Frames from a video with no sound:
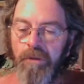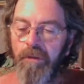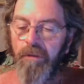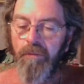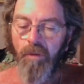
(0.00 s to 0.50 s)
you
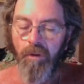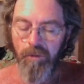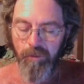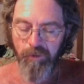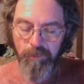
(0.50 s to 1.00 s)
know,
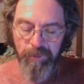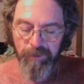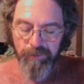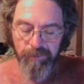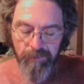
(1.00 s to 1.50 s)
all over the
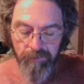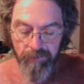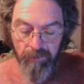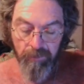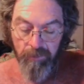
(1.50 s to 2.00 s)
place.
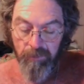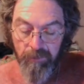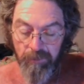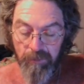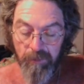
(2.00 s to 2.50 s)

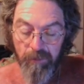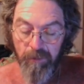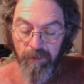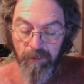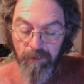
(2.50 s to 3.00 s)

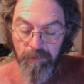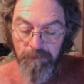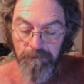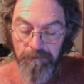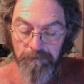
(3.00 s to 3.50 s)
Now,